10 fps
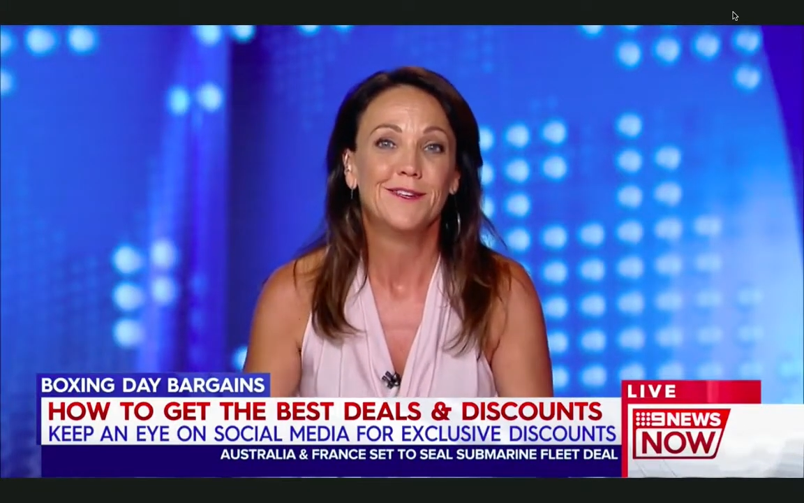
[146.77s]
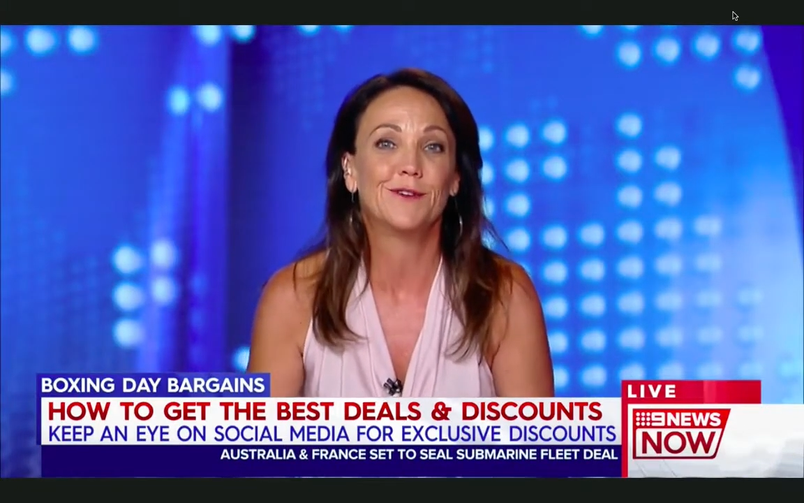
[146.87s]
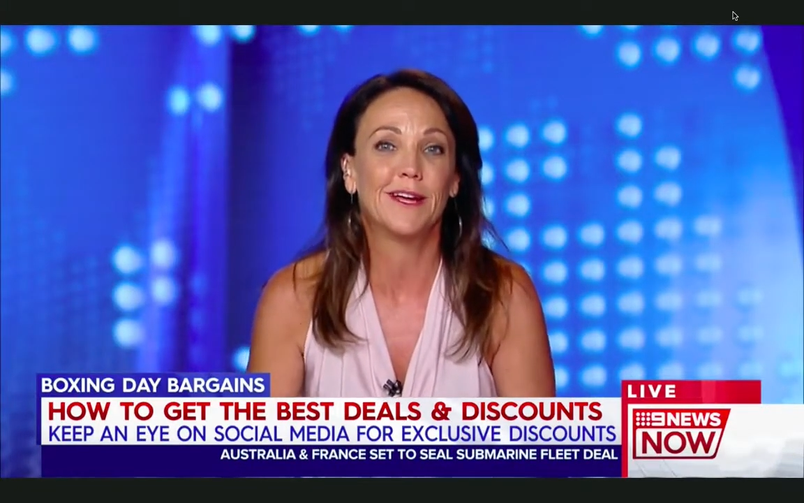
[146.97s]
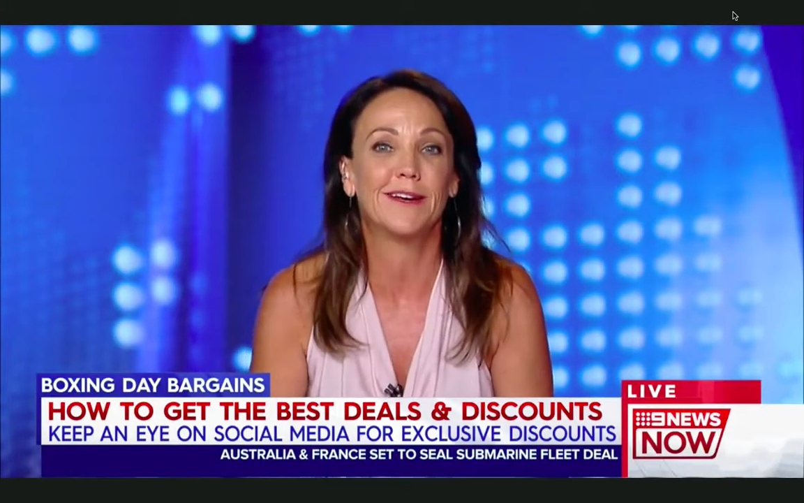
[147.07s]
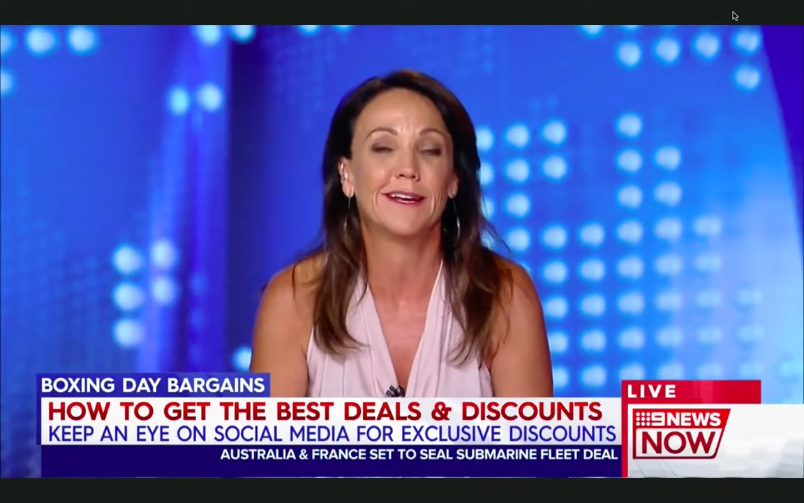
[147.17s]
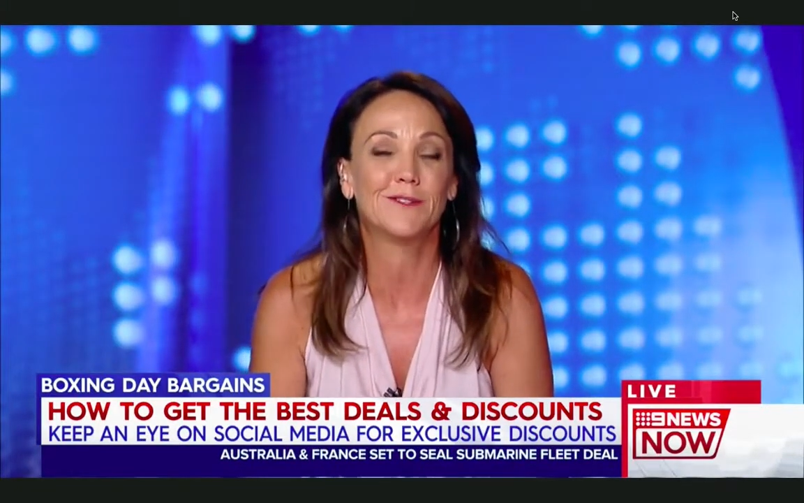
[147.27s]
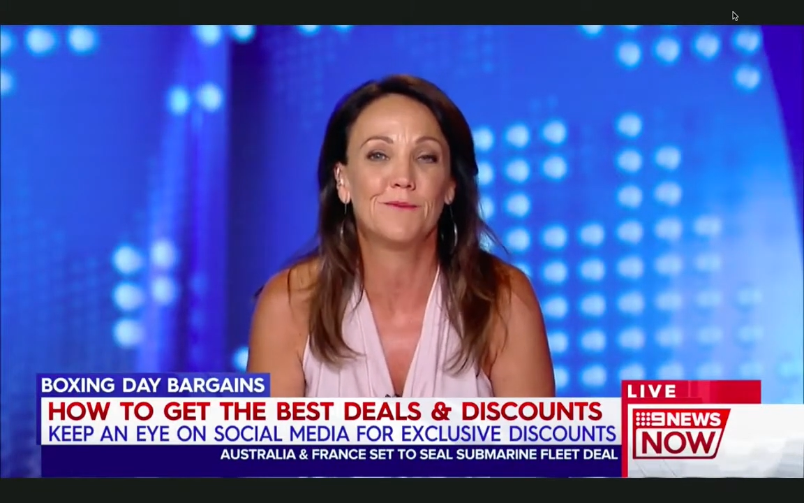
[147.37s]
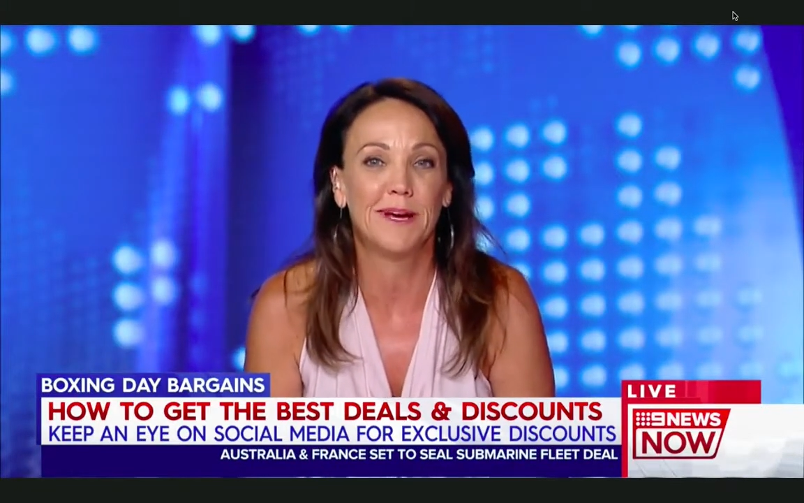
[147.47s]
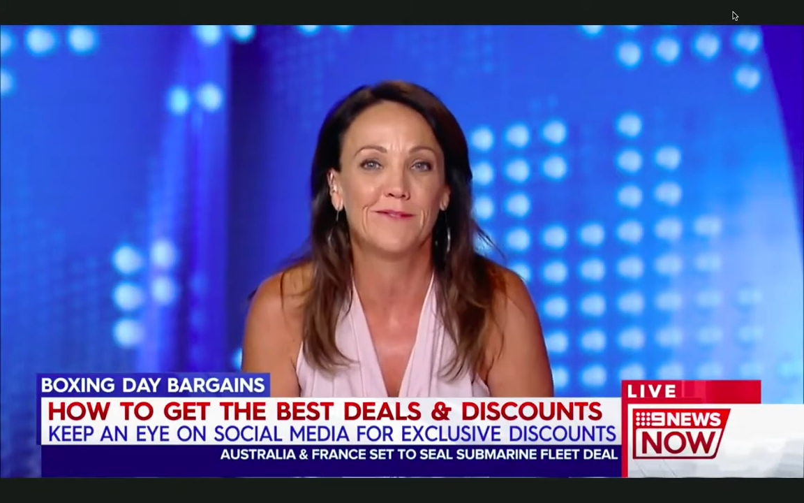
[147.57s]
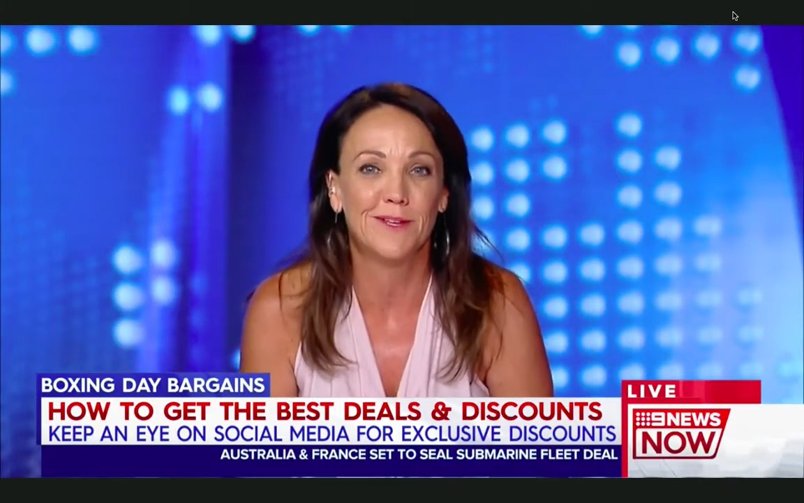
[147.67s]
you'll get an extra
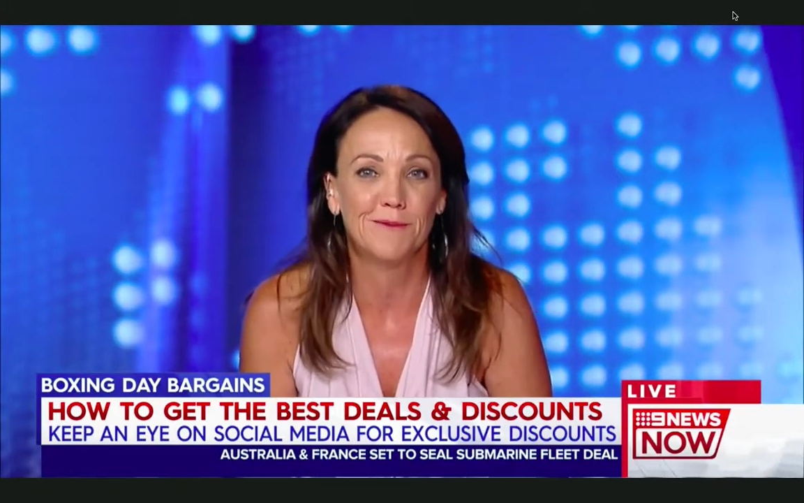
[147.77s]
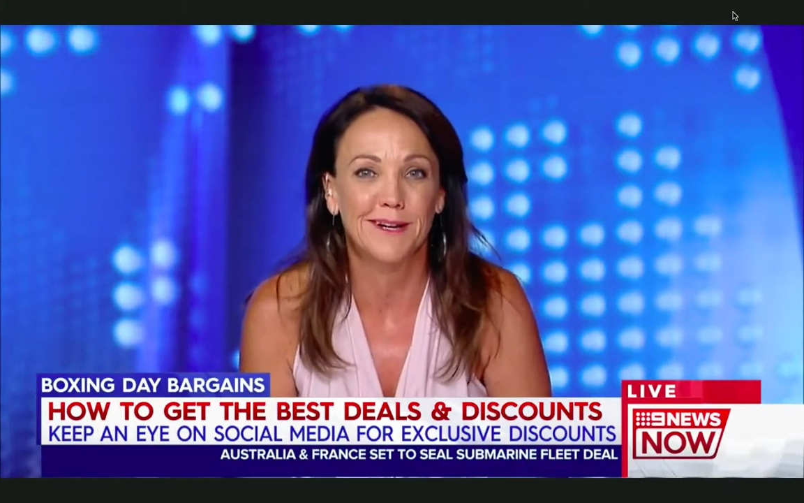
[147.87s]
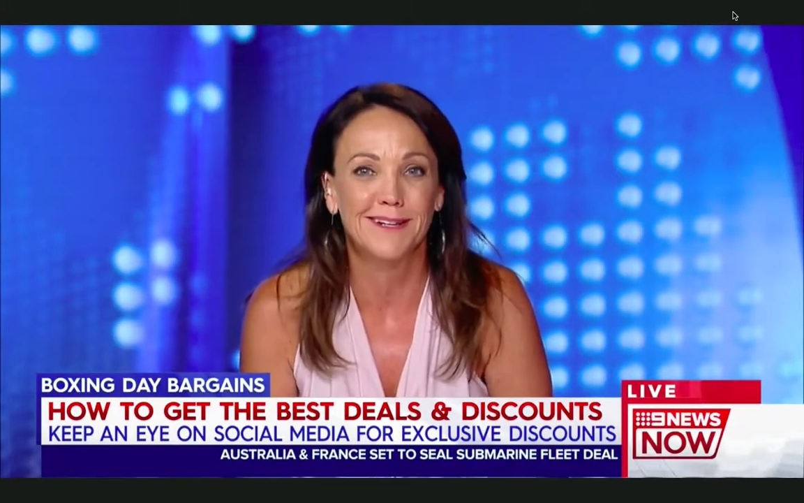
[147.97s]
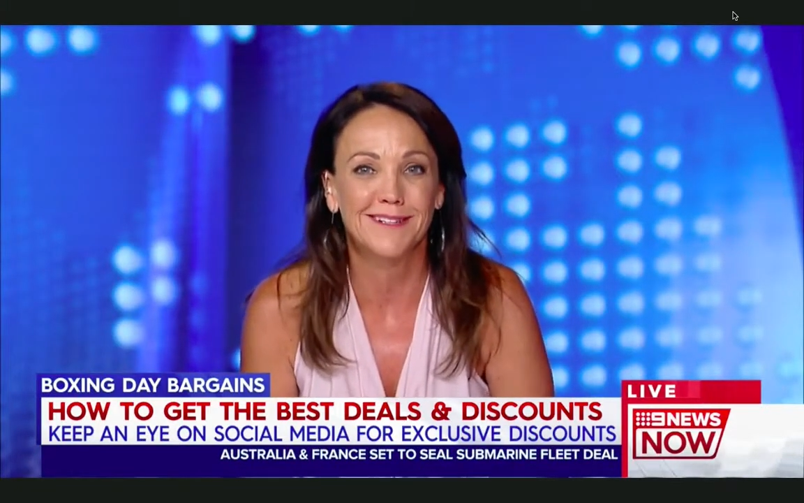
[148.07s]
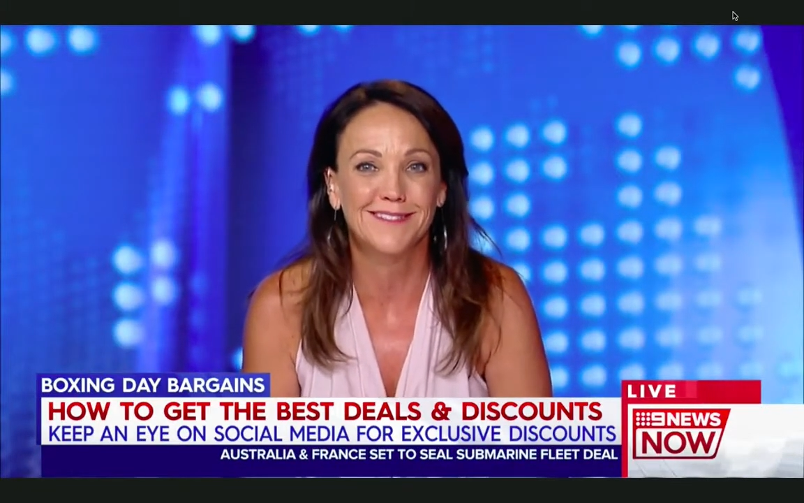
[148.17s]
bang for your buck.